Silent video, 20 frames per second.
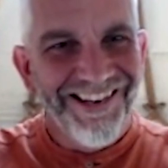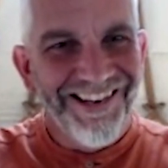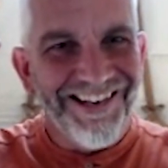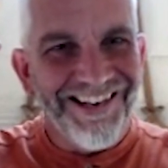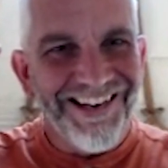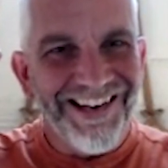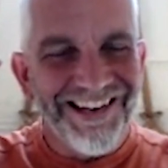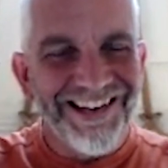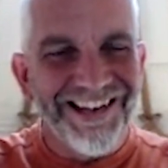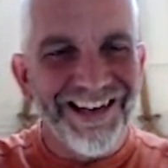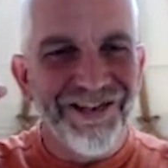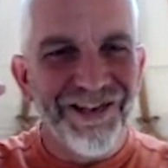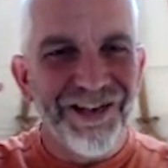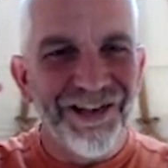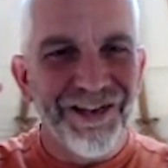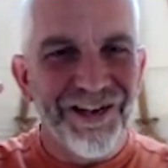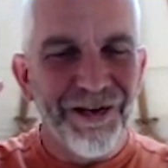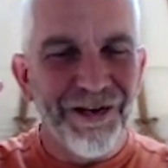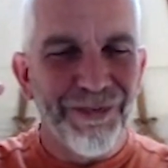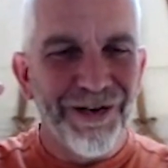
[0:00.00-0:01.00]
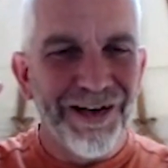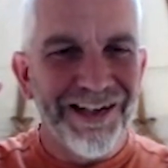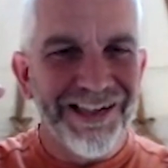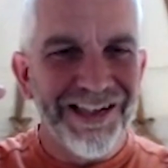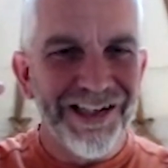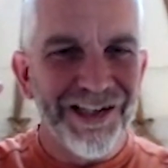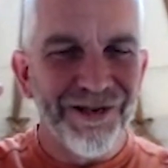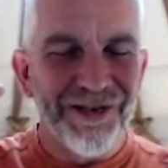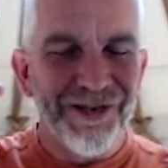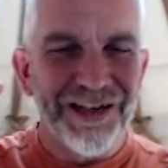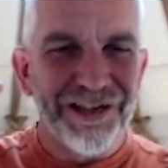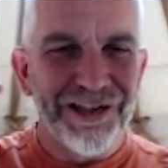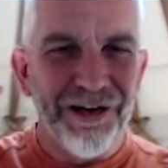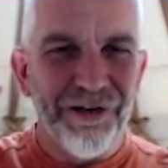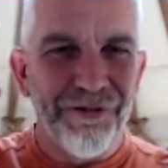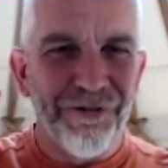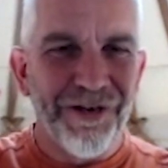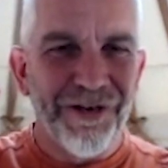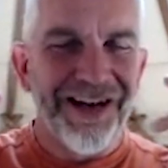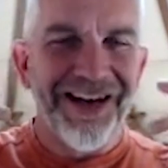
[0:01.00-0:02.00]
It gives you the ability to actually
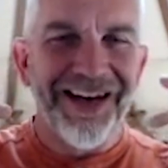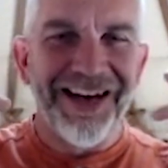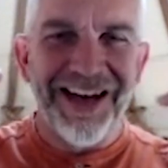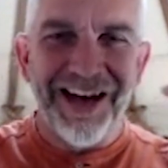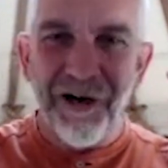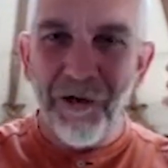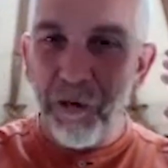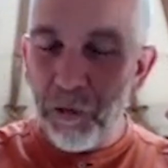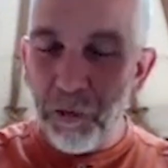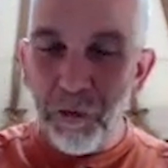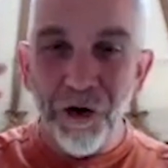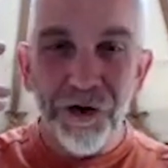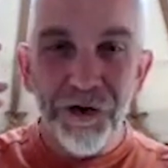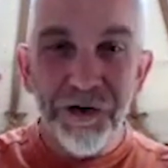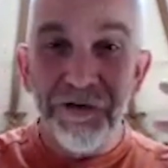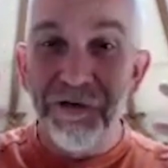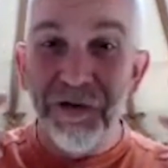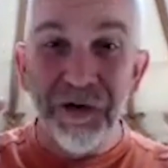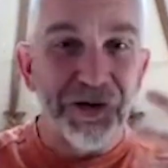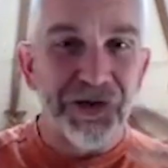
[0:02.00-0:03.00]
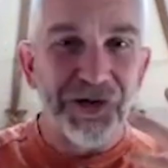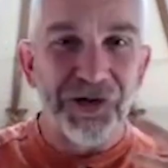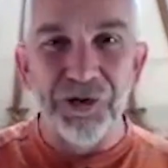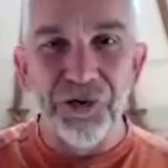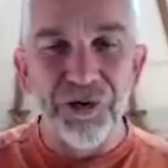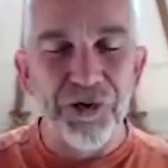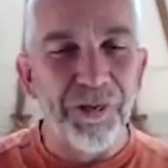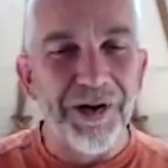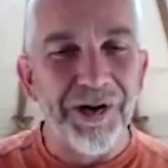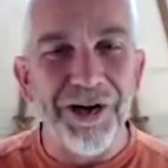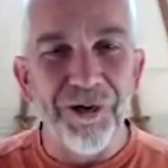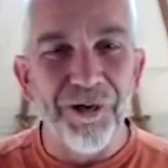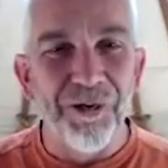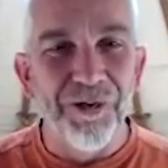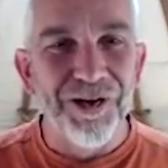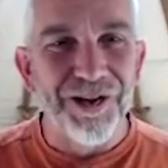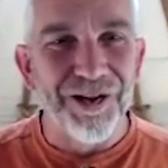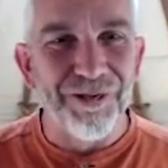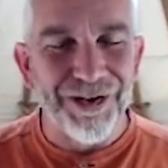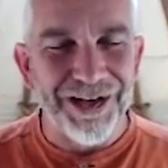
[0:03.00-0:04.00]
find out what you've got stored away in all
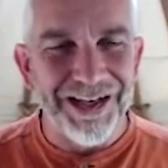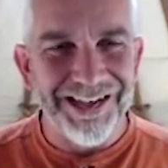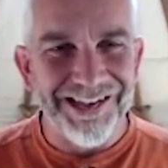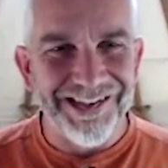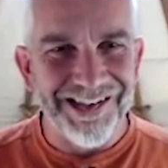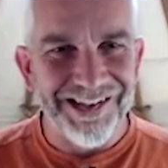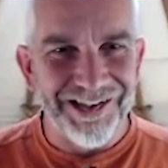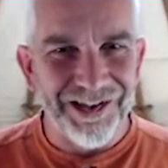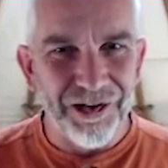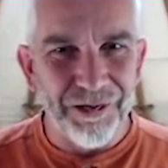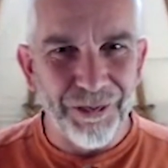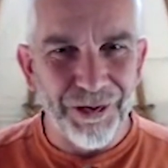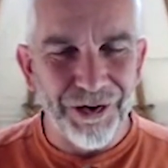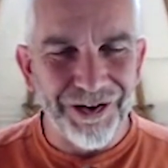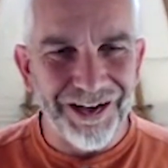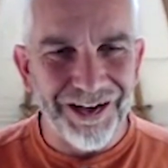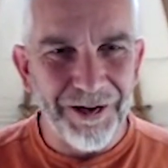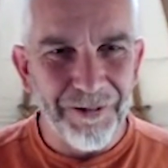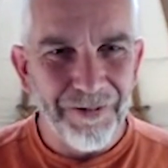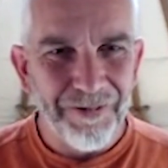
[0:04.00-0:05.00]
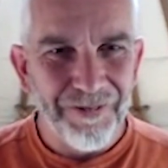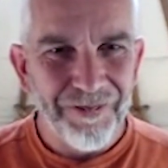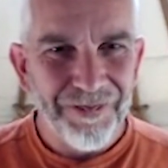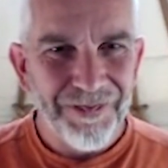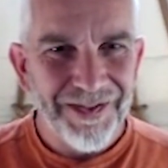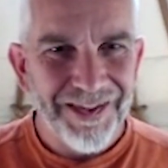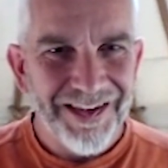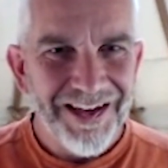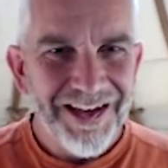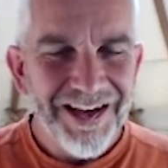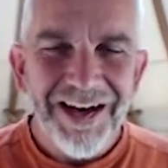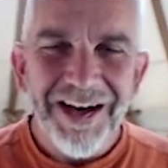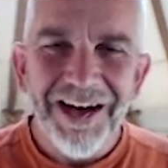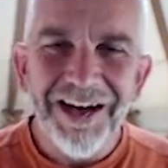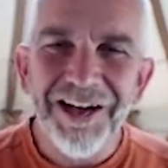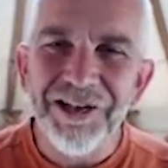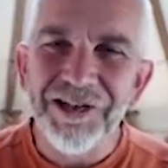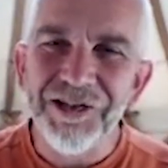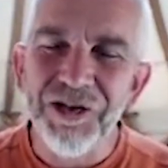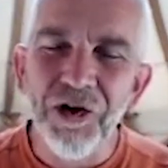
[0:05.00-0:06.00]
of the places in the body. And
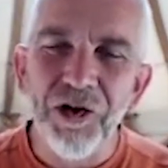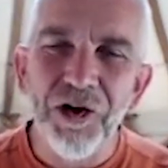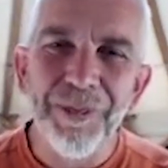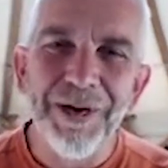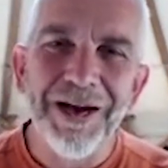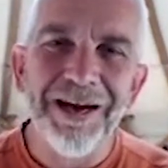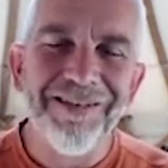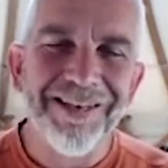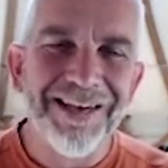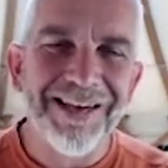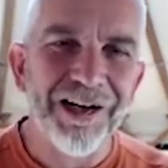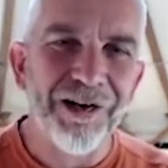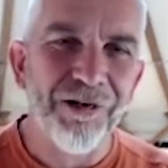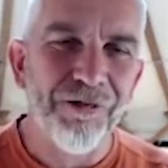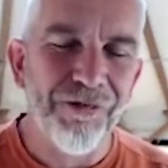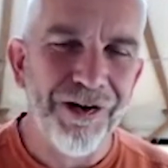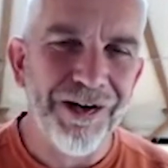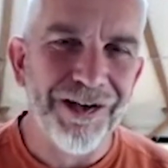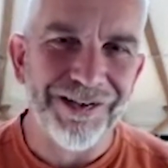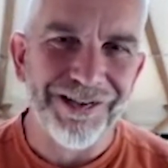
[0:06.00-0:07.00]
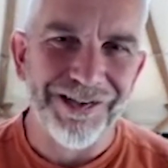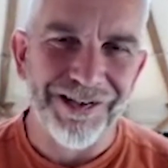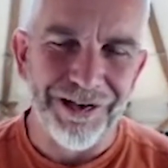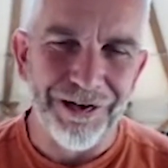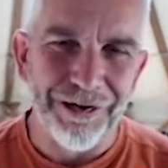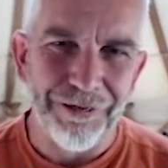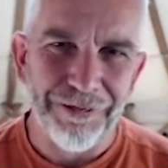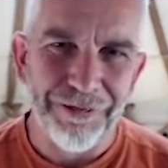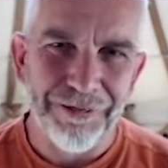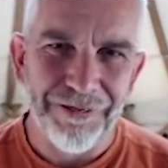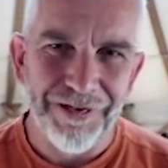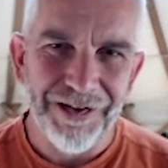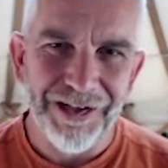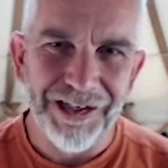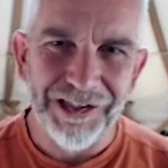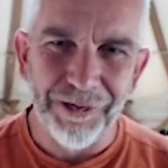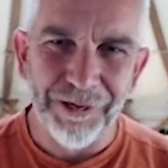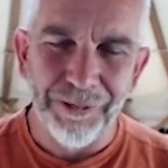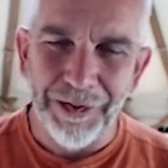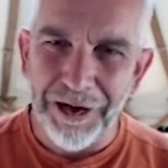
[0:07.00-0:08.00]
it's not about getting rid of stuff.
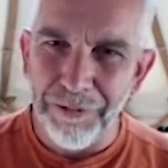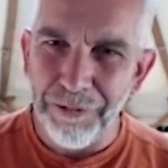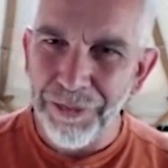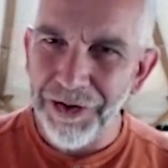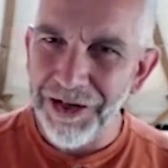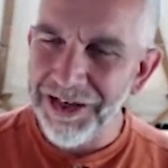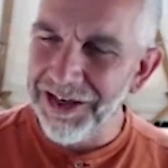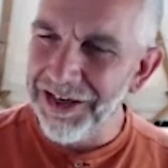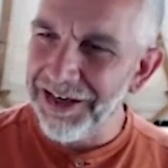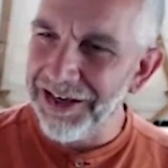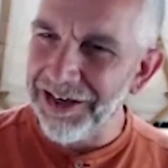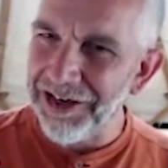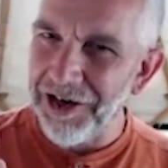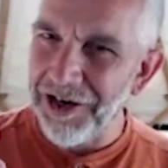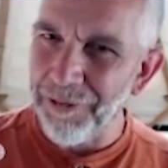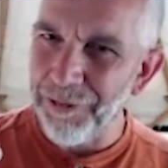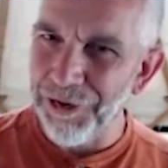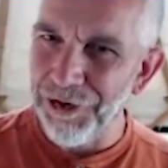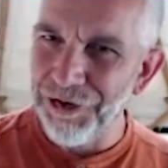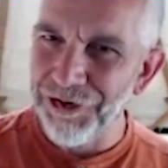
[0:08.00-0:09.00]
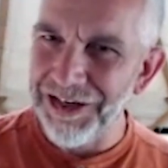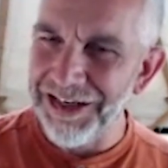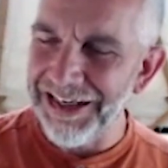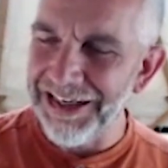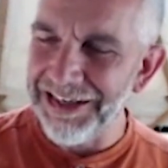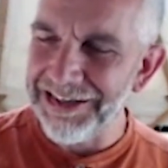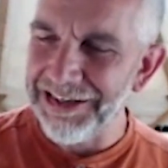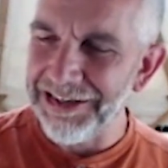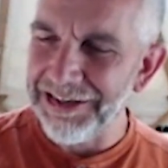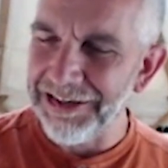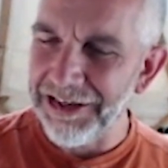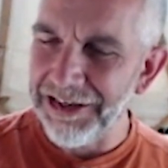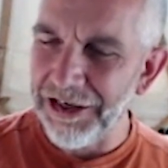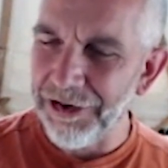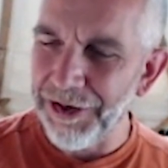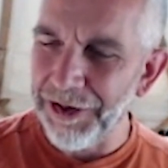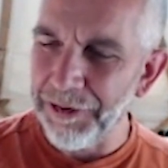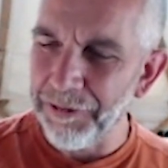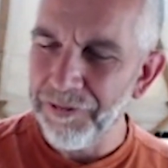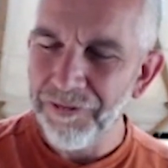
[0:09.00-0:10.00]
It's about picking it up, looking at it and
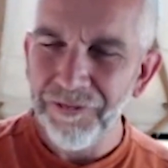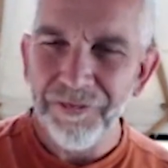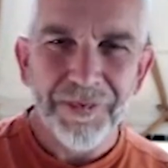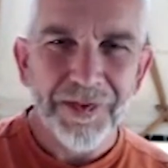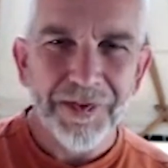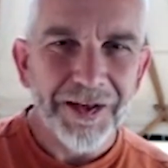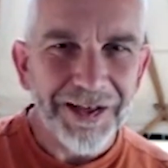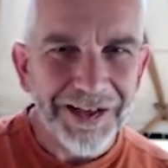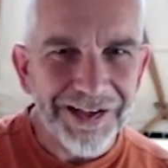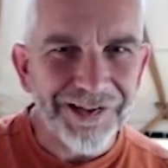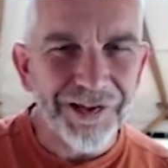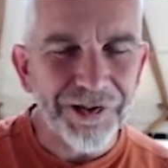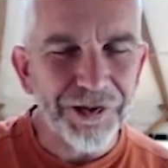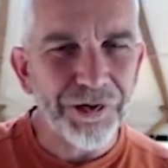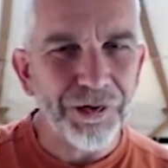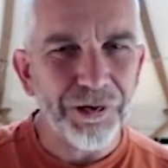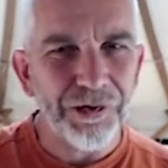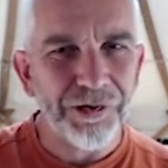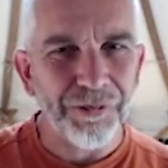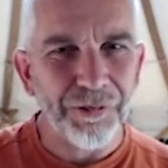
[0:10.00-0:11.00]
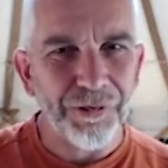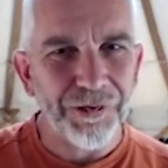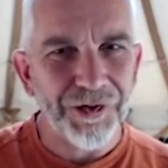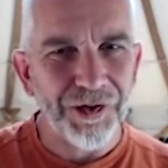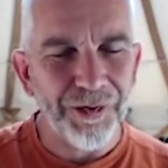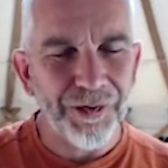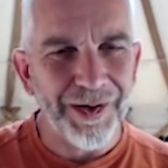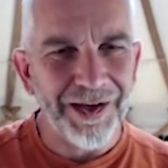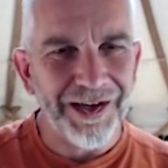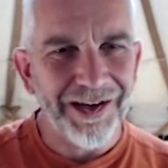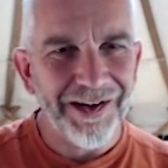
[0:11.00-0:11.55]
going, is this useful to me?